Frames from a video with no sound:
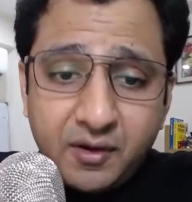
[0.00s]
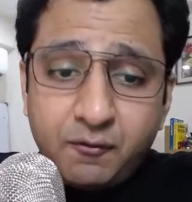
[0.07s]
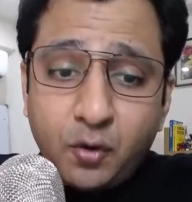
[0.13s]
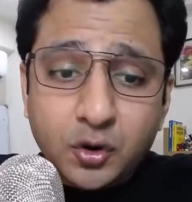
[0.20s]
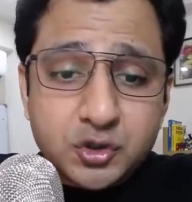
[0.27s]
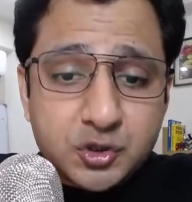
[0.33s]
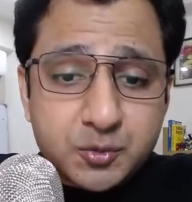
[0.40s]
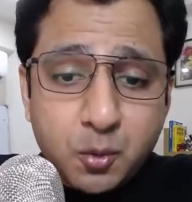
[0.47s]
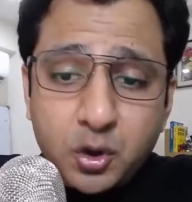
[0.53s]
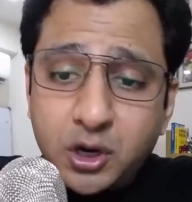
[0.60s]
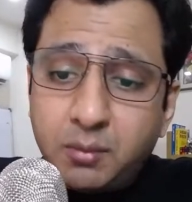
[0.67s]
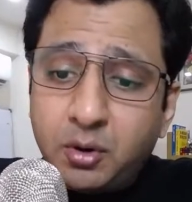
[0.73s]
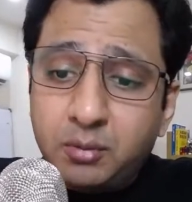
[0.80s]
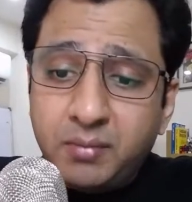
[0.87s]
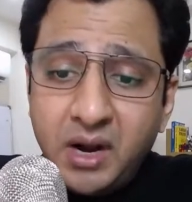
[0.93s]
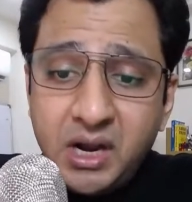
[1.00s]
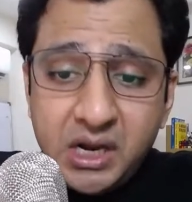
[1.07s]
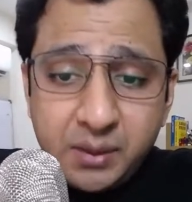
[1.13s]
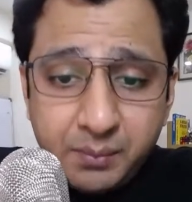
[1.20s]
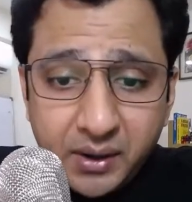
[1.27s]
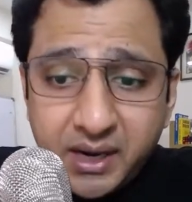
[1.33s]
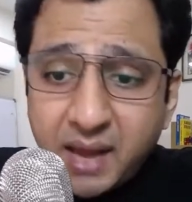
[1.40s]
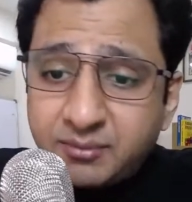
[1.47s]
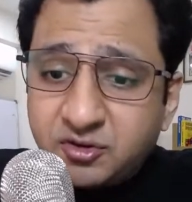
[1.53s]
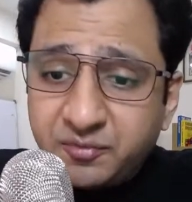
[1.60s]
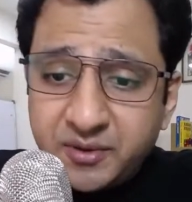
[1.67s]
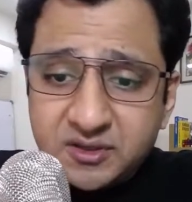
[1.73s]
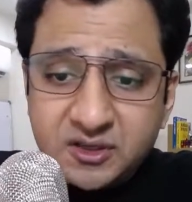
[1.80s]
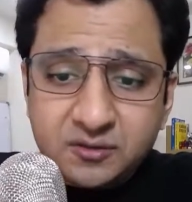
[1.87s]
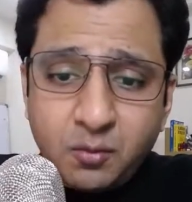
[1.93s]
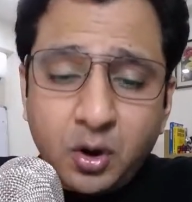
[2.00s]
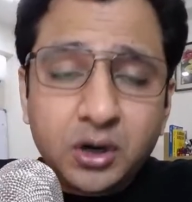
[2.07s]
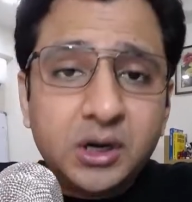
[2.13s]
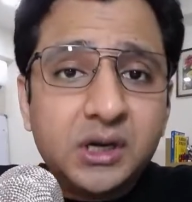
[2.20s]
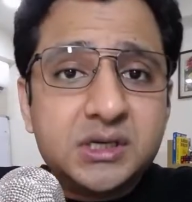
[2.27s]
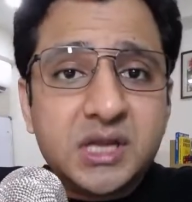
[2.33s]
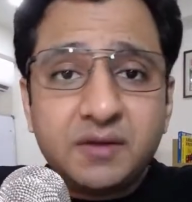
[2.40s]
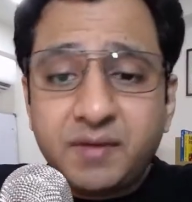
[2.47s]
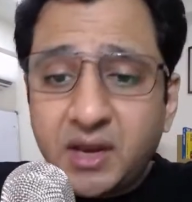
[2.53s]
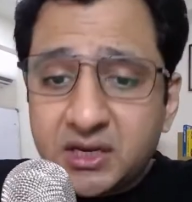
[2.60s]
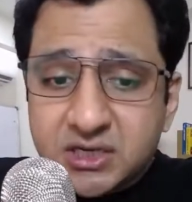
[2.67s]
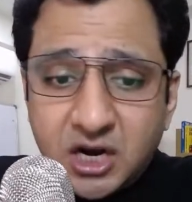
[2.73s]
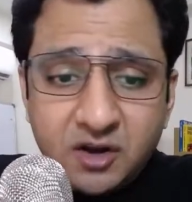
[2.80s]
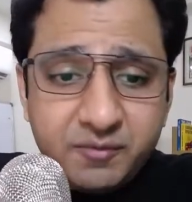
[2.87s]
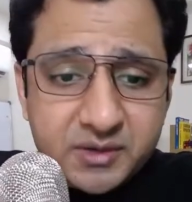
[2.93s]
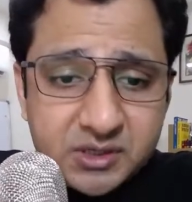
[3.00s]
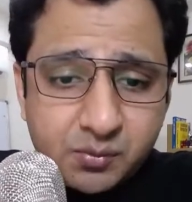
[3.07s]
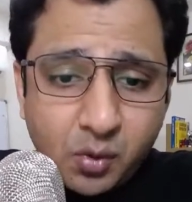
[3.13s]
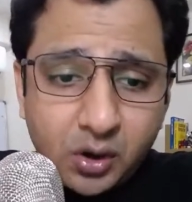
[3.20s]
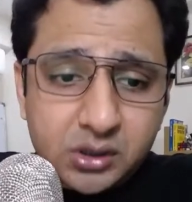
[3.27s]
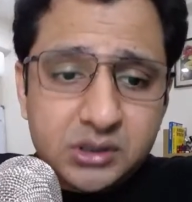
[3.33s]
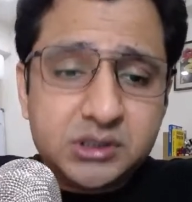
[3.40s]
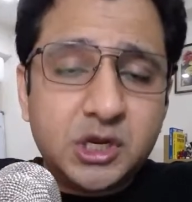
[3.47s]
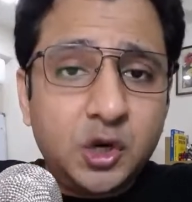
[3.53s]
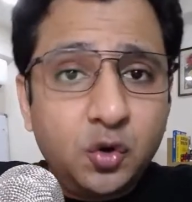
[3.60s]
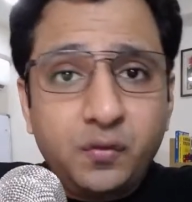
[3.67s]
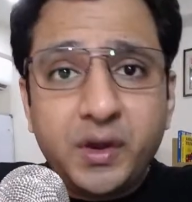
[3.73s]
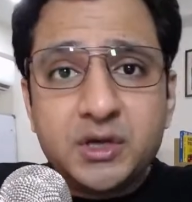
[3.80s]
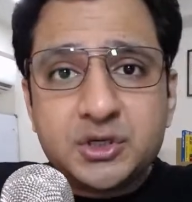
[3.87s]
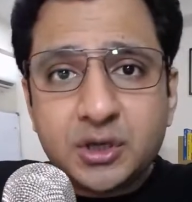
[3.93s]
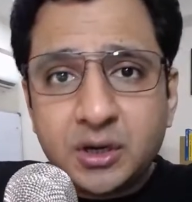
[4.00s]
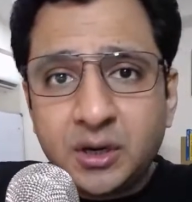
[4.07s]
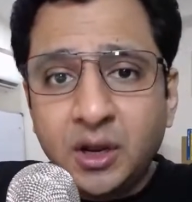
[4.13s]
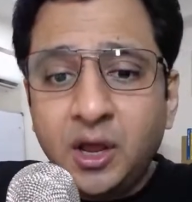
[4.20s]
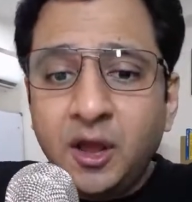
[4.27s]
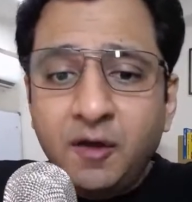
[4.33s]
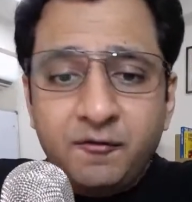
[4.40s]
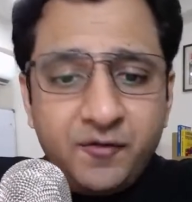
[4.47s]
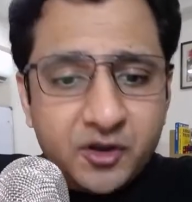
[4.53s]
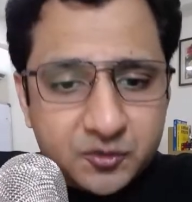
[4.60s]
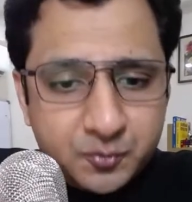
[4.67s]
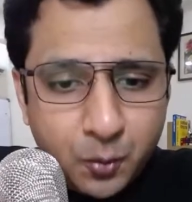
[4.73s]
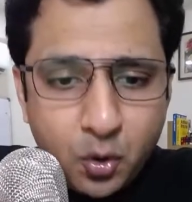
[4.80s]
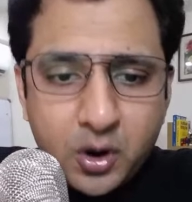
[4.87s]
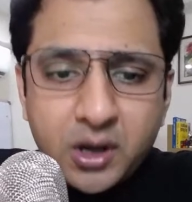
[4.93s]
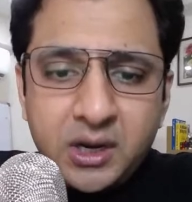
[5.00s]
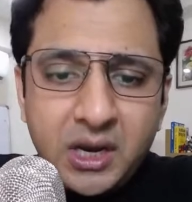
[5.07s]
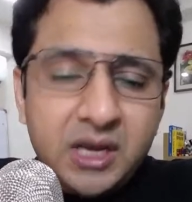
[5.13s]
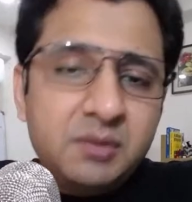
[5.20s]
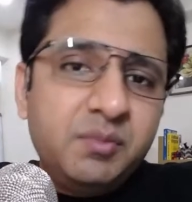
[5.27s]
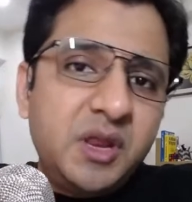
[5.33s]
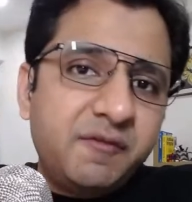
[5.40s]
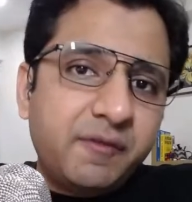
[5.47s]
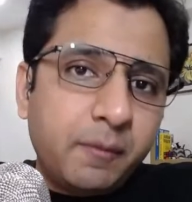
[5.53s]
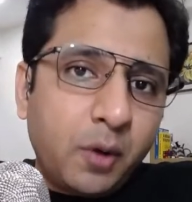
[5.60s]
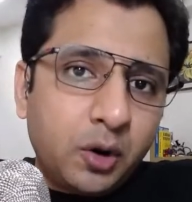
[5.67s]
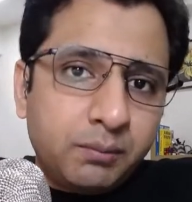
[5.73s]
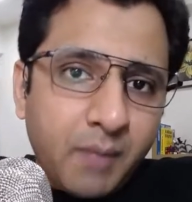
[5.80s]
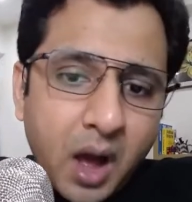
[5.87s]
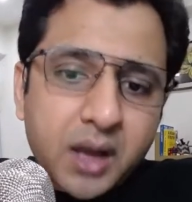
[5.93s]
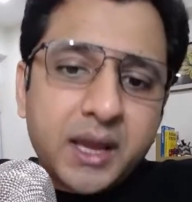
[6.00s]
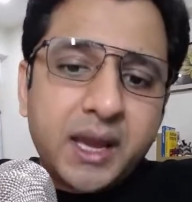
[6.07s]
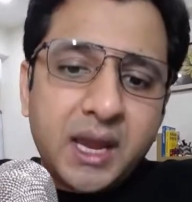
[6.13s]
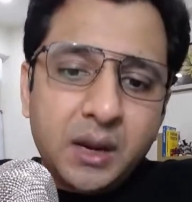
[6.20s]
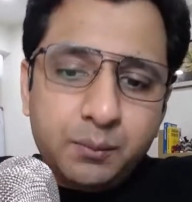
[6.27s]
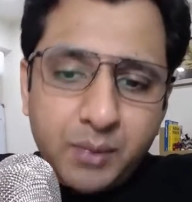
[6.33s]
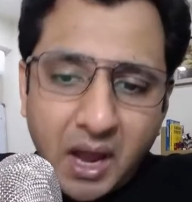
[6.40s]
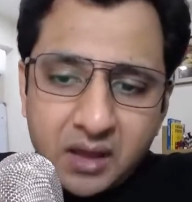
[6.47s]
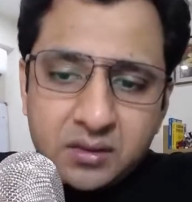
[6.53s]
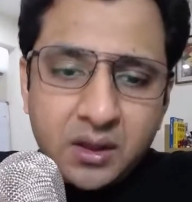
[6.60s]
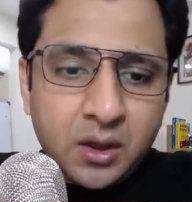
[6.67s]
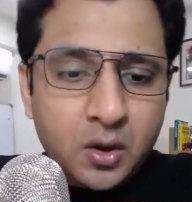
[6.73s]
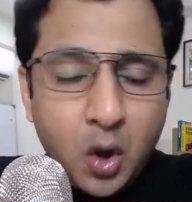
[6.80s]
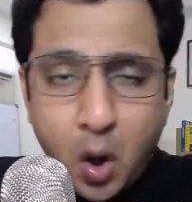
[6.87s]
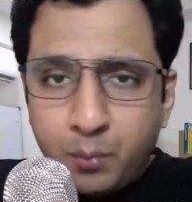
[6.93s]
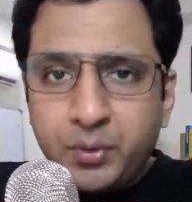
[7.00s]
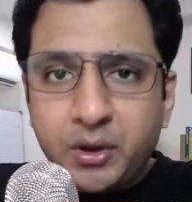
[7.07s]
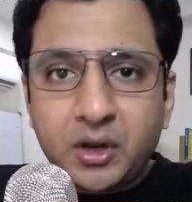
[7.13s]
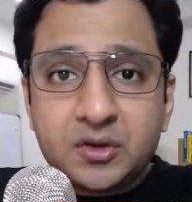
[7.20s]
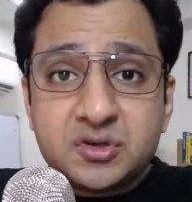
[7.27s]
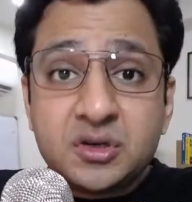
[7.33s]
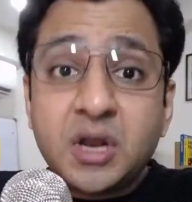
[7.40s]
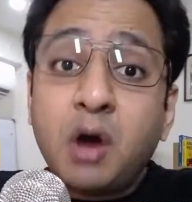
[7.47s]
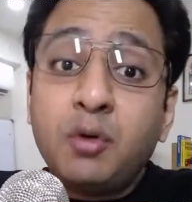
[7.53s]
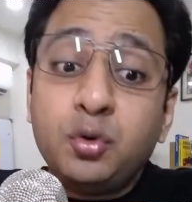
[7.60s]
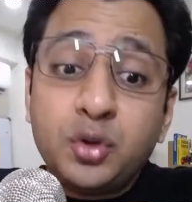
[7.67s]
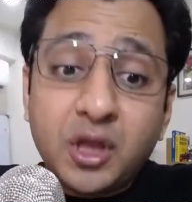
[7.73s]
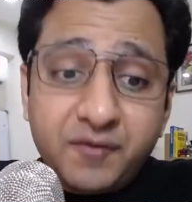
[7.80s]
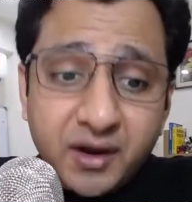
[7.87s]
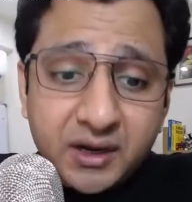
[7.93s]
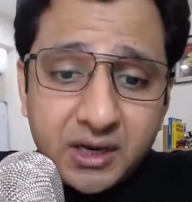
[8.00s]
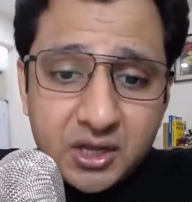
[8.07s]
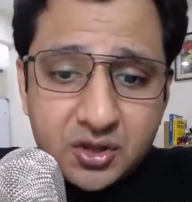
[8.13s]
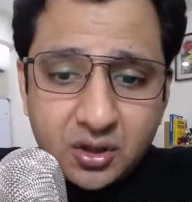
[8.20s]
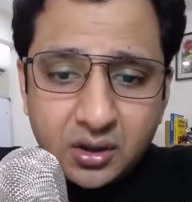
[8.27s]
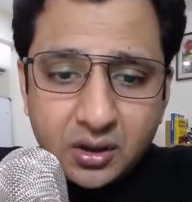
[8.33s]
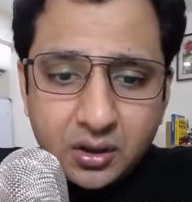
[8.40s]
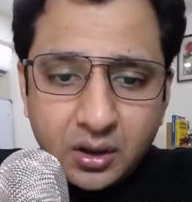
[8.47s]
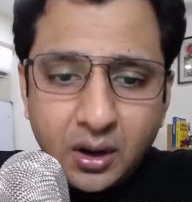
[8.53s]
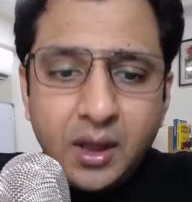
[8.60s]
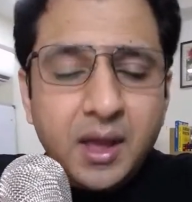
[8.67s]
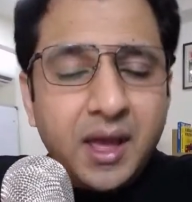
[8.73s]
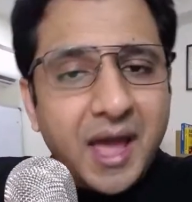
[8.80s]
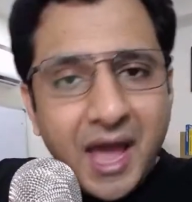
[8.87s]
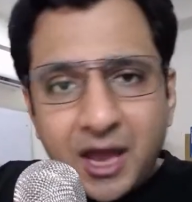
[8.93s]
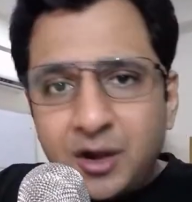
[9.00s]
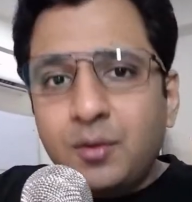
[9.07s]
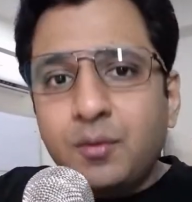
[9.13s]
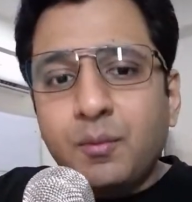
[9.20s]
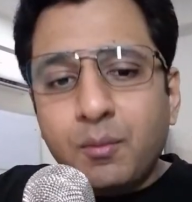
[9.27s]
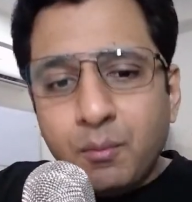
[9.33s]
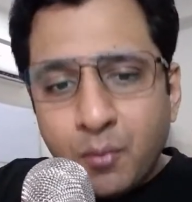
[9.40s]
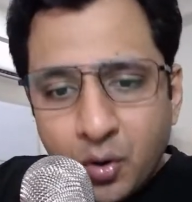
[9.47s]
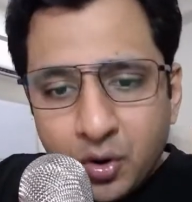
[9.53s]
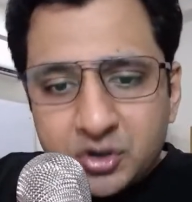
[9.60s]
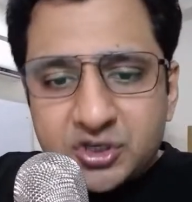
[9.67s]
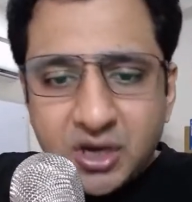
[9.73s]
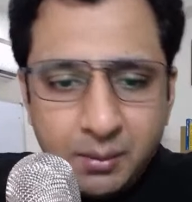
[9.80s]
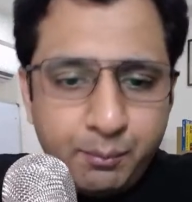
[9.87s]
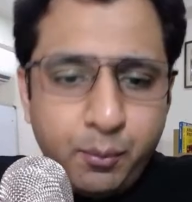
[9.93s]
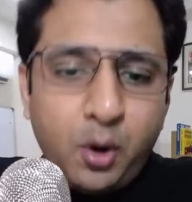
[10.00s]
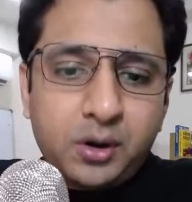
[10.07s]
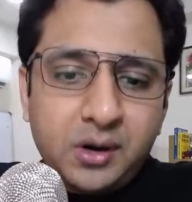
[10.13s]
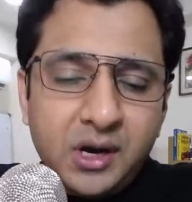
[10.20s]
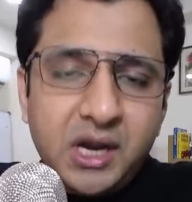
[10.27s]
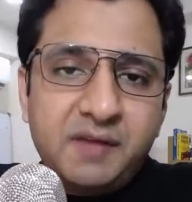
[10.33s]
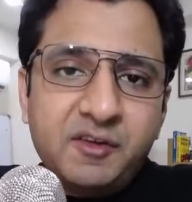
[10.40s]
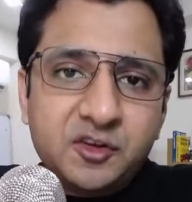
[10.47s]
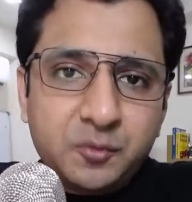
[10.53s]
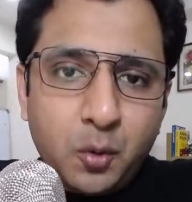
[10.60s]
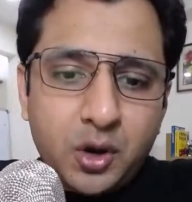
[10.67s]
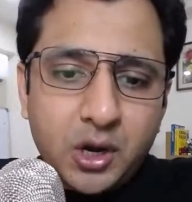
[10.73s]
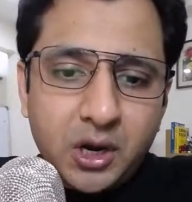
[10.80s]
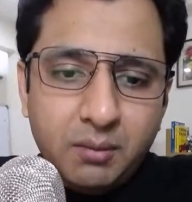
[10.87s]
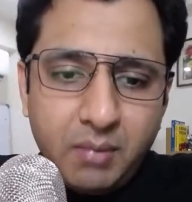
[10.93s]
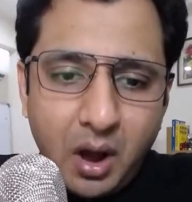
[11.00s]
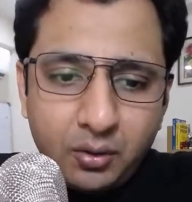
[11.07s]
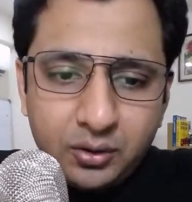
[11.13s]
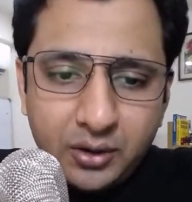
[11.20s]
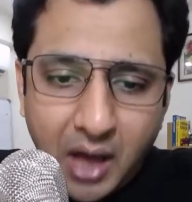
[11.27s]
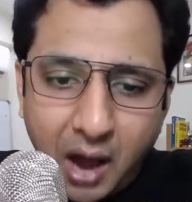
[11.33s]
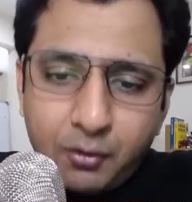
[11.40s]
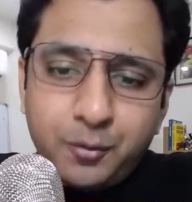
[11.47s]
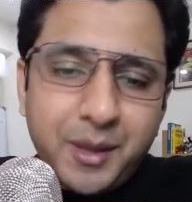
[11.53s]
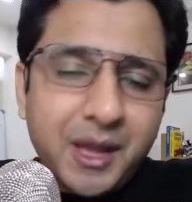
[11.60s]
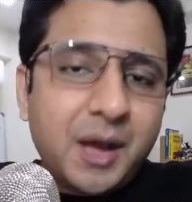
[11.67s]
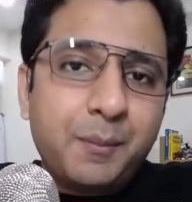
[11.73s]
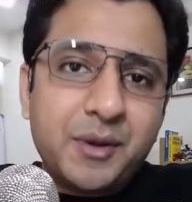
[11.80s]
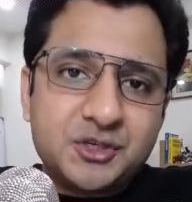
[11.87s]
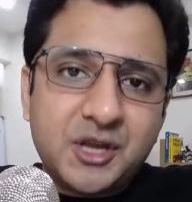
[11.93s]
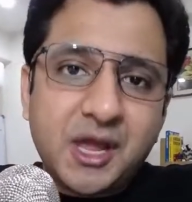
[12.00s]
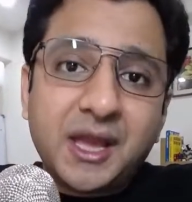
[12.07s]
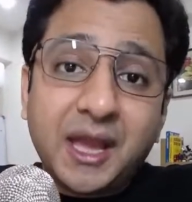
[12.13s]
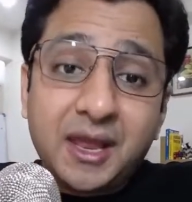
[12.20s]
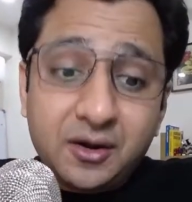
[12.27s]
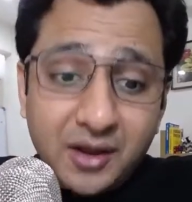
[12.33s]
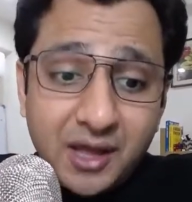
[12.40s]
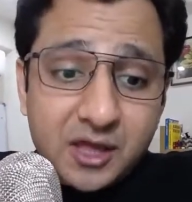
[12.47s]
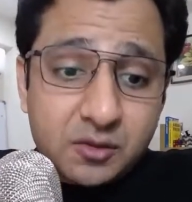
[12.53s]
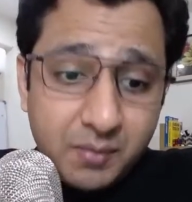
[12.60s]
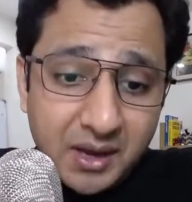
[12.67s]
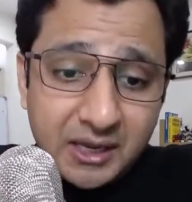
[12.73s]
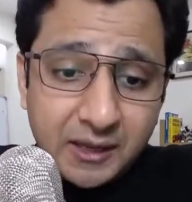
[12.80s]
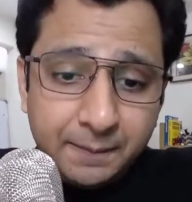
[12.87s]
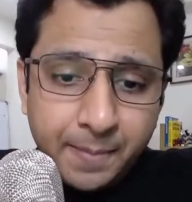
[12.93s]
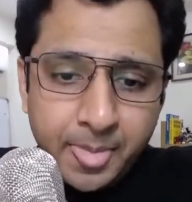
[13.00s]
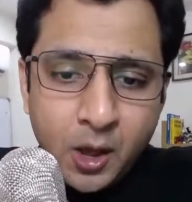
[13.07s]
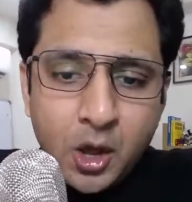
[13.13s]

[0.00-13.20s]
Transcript: We have also spoken about multiple types of business models and various kind of business models, innovation. We have spoken in brief about market, pricing, competition, how do they affect each other, and most importantly, we've spoken about how to make a pitch deck and raise money.